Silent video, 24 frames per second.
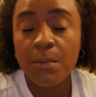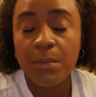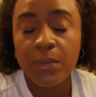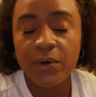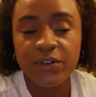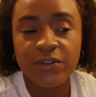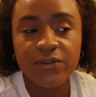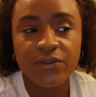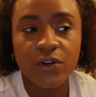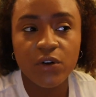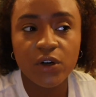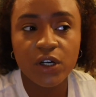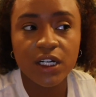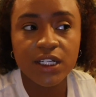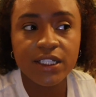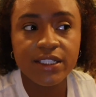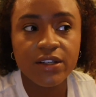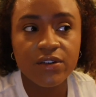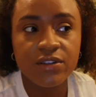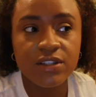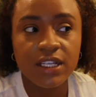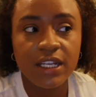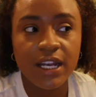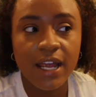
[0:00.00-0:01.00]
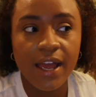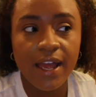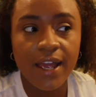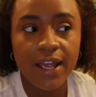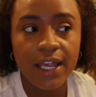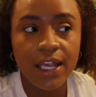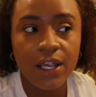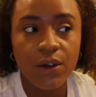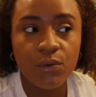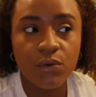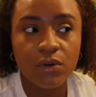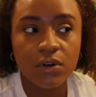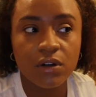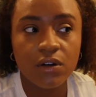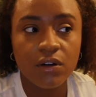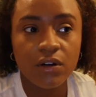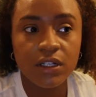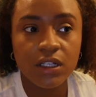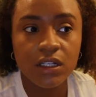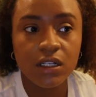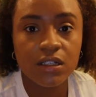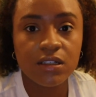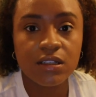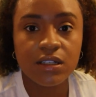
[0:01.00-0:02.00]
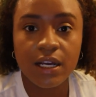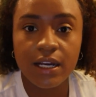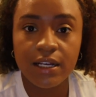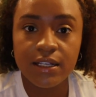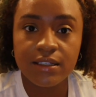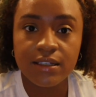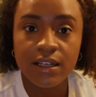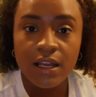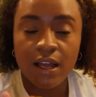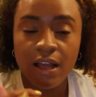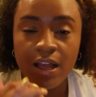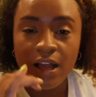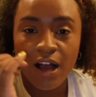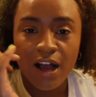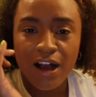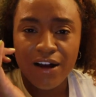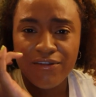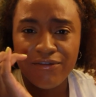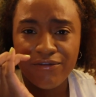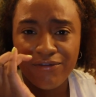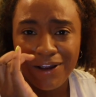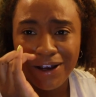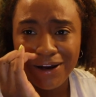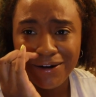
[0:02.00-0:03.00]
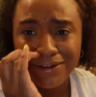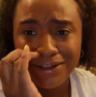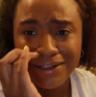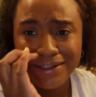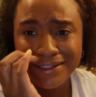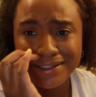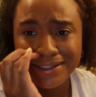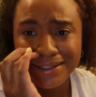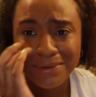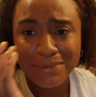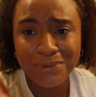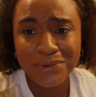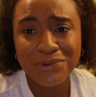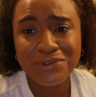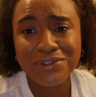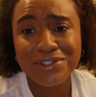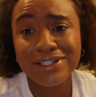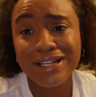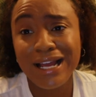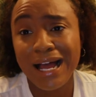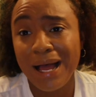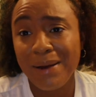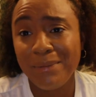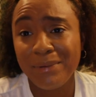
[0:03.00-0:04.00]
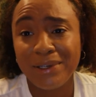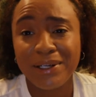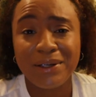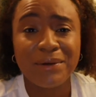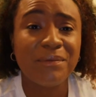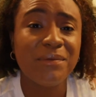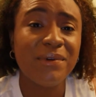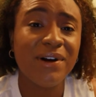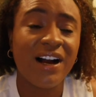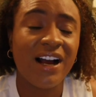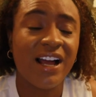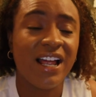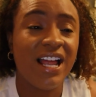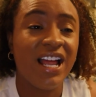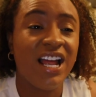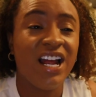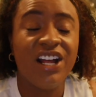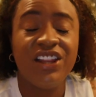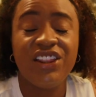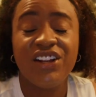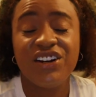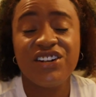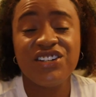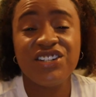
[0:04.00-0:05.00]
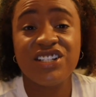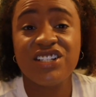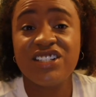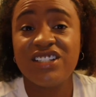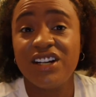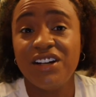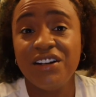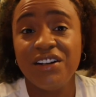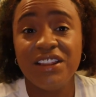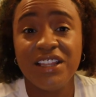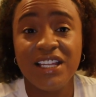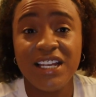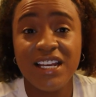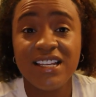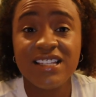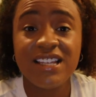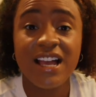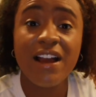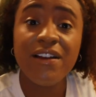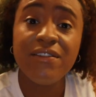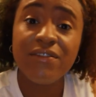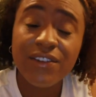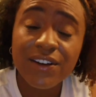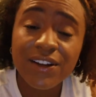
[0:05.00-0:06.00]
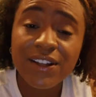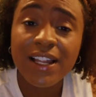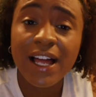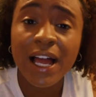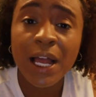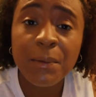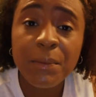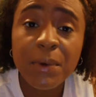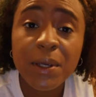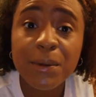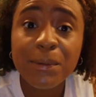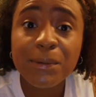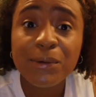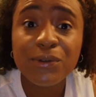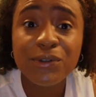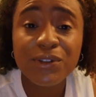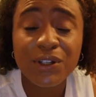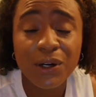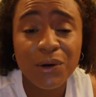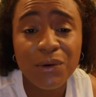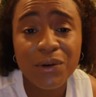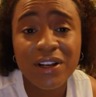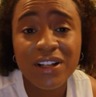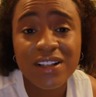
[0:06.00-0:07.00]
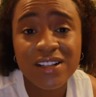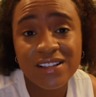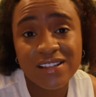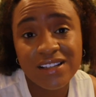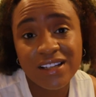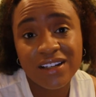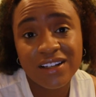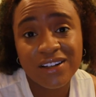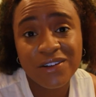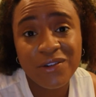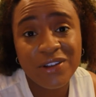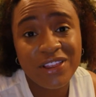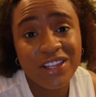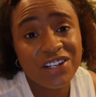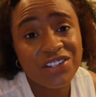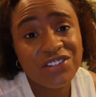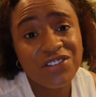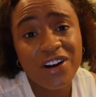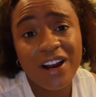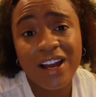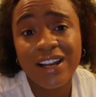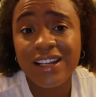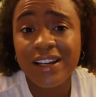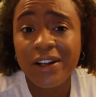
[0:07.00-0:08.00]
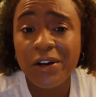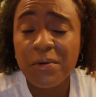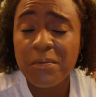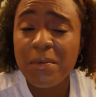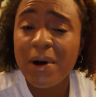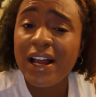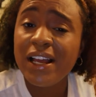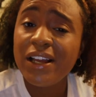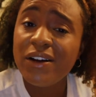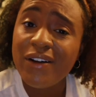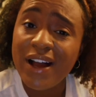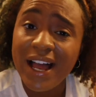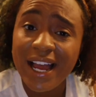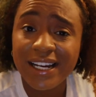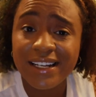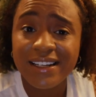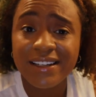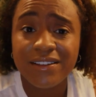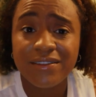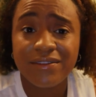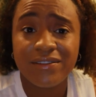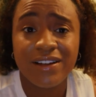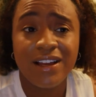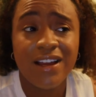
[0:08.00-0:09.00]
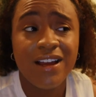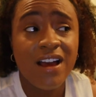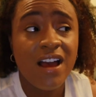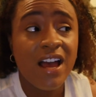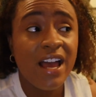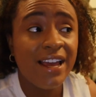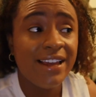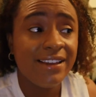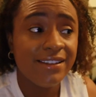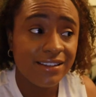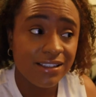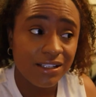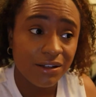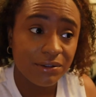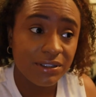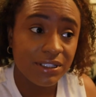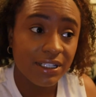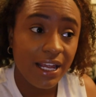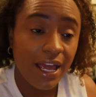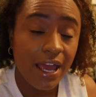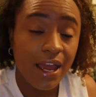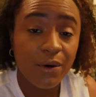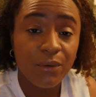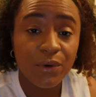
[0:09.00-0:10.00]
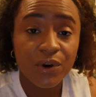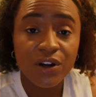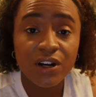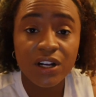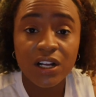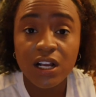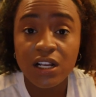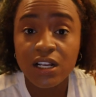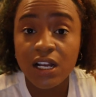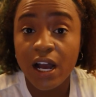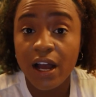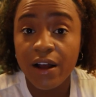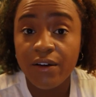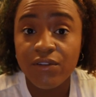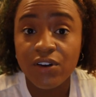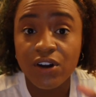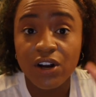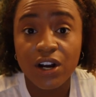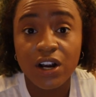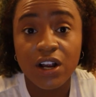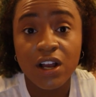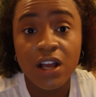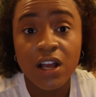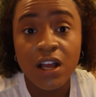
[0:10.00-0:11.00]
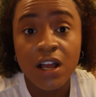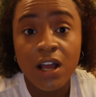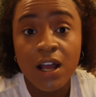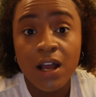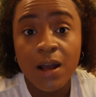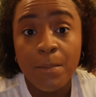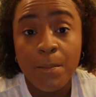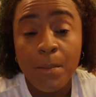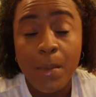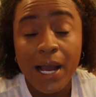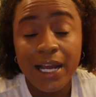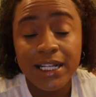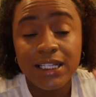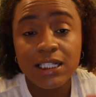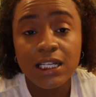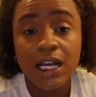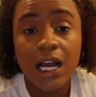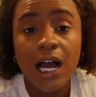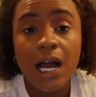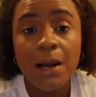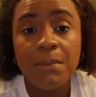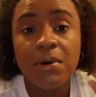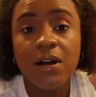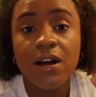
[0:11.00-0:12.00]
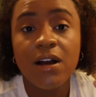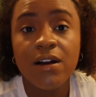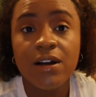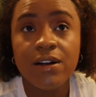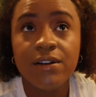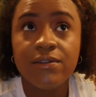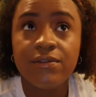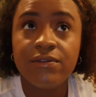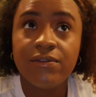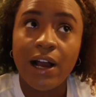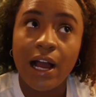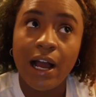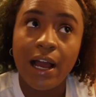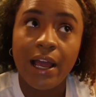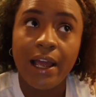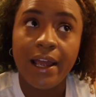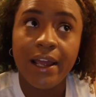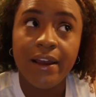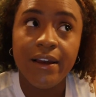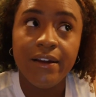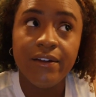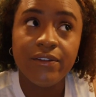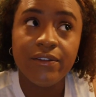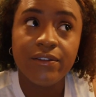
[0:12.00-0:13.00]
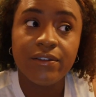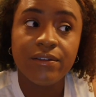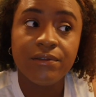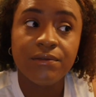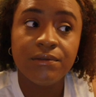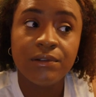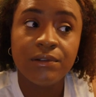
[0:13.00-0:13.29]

before. So today we're going to discuss a fairly simple topic, but there are just certain things I feel like people don't consider when they're trying to go bioactive. And so today we're going to cover my top five,